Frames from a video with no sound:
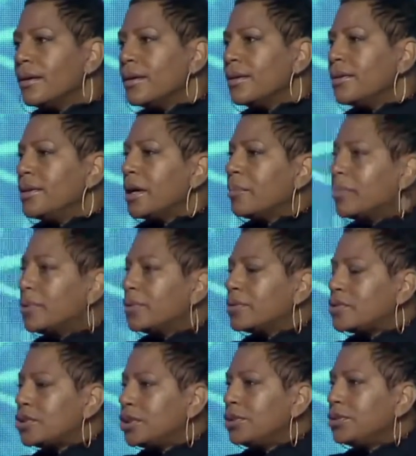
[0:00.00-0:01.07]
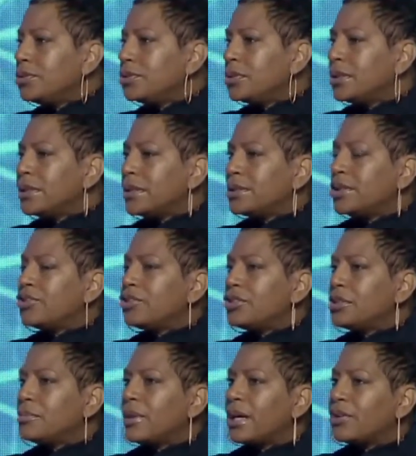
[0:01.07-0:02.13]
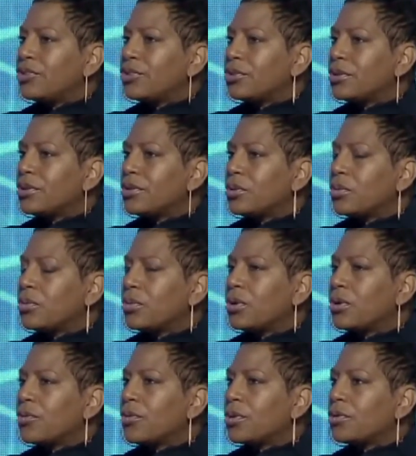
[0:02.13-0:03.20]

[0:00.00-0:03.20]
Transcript: Number two, in addition to making sure that the workforce